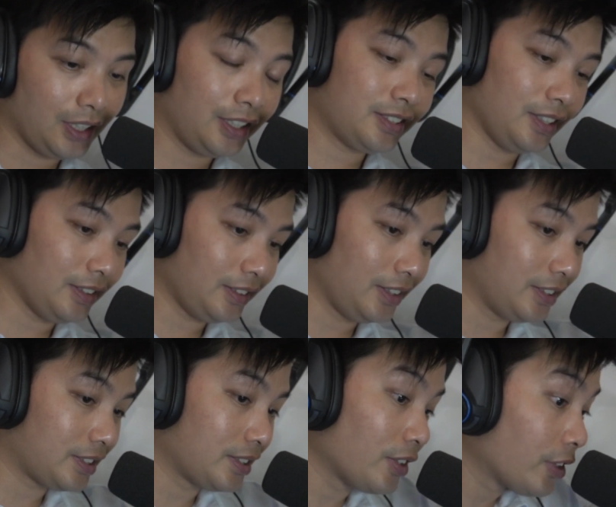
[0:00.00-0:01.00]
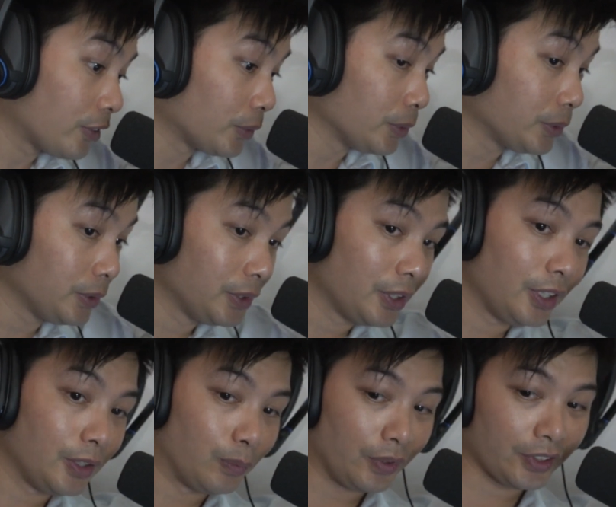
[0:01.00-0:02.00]
He sent this through
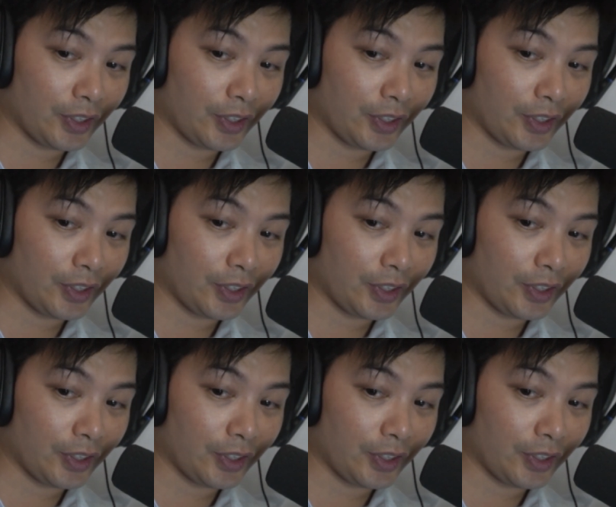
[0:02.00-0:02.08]
one